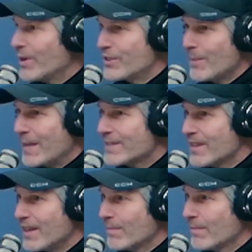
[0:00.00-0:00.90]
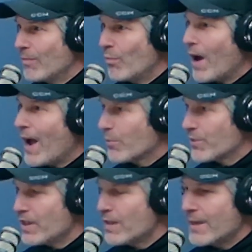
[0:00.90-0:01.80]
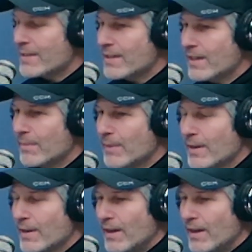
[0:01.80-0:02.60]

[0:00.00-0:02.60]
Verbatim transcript: was the best team. Why were they the best team?